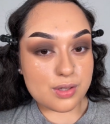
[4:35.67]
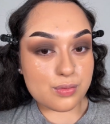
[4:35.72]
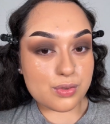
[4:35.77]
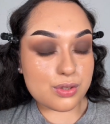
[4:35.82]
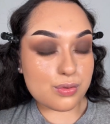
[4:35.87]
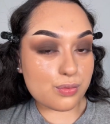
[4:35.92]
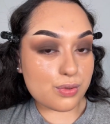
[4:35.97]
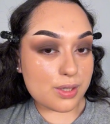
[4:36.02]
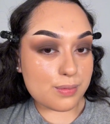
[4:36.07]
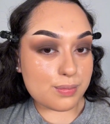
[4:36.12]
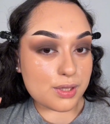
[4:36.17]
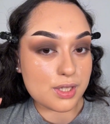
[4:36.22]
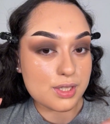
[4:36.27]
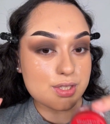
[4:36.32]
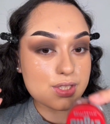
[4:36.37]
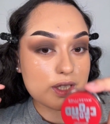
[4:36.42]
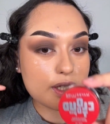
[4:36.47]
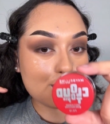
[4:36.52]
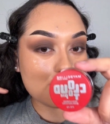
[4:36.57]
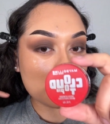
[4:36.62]
with a red blush,
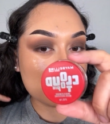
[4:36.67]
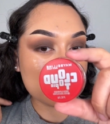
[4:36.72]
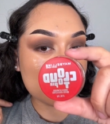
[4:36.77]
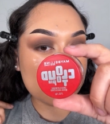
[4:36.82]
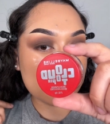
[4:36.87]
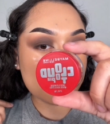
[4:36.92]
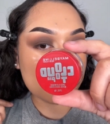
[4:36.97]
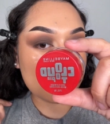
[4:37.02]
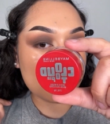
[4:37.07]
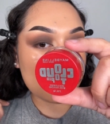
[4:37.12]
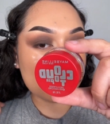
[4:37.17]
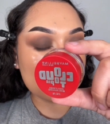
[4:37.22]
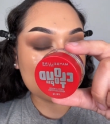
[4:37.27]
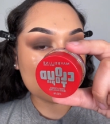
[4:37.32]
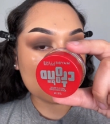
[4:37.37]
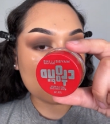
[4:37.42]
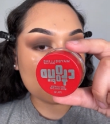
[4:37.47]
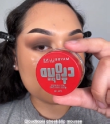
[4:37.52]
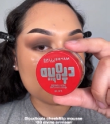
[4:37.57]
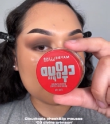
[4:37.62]
and I'm using the
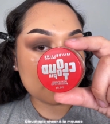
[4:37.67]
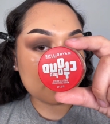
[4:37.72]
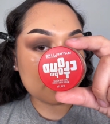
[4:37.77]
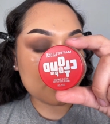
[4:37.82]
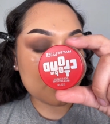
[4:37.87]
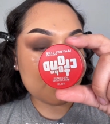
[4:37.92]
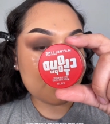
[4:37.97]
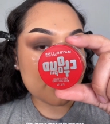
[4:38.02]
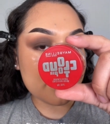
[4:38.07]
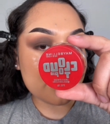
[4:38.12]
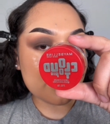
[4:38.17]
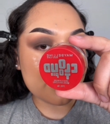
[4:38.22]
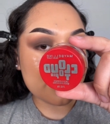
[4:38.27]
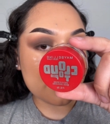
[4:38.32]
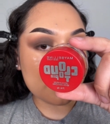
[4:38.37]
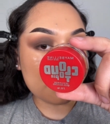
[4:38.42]
Cloudtopia lip and cheek